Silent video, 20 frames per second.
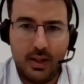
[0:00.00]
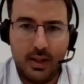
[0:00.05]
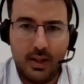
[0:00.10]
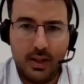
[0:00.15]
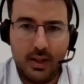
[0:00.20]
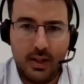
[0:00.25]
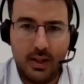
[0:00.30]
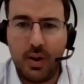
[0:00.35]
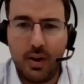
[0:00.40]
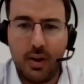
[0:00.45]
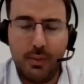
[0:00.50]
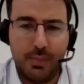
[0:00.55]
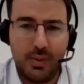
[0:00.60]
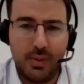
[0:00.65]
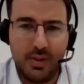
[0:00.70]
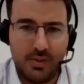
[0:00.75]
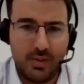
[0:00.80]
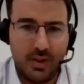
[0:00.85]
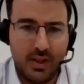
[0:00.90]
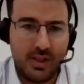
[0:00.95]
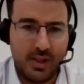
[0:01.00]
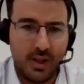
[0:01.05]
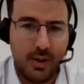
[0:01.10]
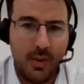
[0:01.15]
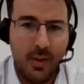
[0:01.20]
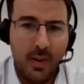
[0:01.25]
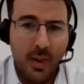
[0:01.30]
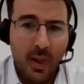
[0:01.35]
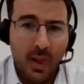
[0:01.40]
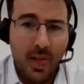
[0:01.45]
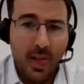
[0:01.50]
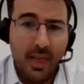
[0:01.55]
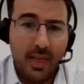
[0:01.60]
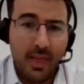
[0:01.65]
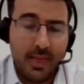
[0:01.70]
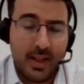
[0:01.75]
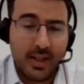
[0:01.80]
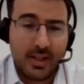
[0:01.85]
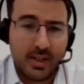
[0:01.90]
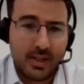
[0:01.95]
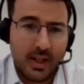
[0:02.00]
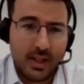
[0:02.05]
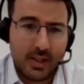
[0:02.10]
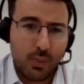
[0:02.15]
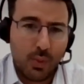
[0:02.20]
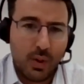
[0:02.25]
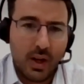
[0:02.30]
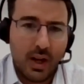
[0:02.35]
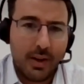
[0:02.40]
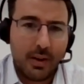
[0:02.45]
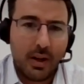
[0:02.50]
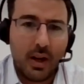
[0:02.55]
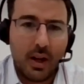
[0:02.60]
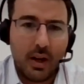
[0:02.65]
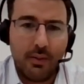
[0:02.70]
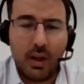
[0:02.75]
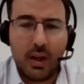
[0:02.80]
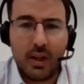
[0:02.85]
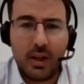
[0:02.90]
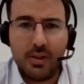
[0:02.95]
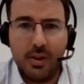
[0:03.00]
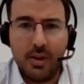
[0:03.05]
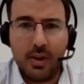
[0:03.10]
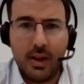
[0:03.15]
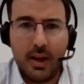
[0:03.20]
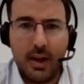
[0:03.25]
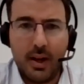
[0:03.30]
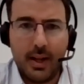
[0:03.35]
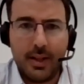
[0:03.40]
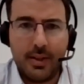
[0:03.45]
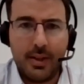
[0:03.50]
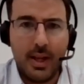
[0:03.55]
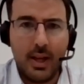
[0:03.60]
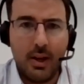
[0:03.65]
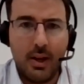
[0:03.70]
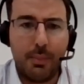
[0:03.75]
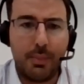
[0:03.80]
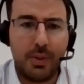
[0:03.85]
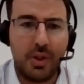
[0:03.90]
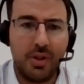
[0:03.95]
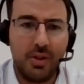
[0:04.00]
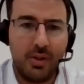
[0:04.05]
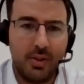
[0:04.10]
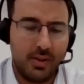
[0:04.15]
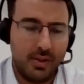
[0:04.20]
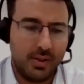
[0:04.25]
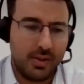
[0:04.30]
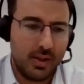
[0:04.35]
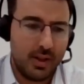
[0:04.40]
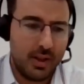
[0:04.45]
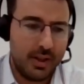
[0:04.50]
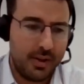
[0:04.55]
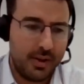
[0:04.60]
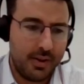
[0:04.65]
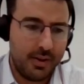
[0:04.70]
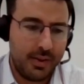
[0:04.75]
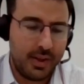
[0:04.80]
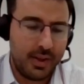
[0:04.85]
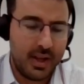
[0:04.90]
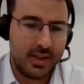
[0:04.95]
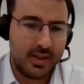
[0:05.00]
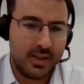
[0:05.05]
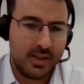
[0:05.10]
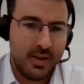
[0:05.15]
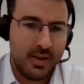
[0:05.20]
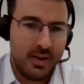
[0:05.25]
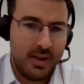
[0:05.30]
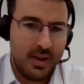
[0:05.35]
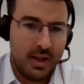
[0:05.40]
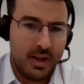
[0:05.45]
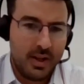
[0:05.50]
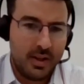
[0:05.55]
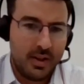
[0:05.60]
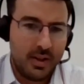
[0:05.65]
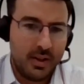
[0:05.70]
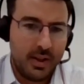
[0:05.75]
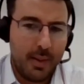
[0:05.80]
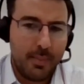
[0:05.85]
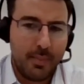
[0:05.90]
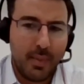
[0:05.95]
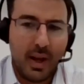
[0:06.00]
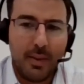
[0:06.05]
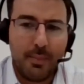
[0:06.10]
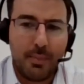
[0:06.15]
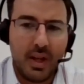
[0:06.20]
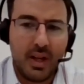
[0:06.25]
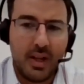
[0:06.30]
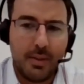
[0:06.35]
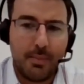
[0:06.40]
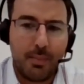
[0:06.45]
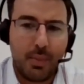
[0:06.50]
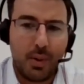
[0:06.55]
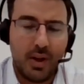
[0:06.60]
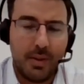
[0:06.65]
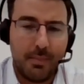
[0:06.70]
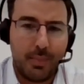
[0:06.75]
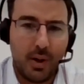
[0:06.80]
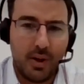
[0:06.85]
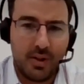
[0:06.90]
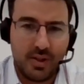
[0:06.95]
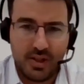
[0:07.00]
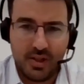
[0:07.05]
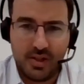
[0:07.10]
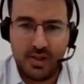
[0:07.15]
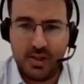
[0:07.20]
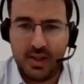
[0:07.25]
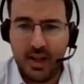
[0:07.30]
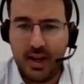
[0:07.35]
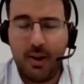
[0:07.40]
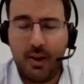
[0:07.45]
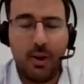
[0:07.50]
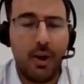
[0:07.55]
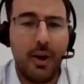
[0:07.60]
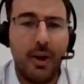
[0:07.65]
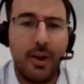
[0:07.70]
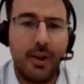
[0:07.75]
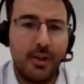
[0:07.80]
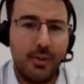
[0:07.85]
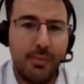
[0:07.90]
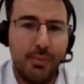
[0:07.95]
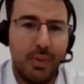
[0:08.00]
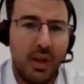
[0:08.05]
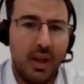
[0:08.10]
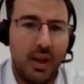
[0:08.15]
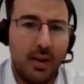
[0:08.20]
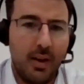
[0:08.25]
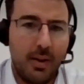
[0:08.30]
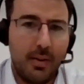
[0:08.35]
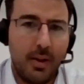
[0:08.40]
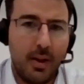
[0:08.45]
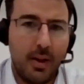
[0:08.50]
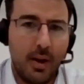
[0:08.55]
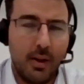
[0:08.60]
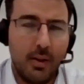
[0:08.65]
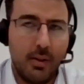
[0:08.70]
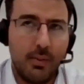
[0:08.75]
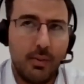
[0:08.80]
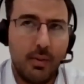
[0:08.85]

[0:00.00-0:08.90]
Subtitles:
opens, right? So that's why I kind of like to look at it at the opportunity side. You know, there may be processes that are going to be, you know,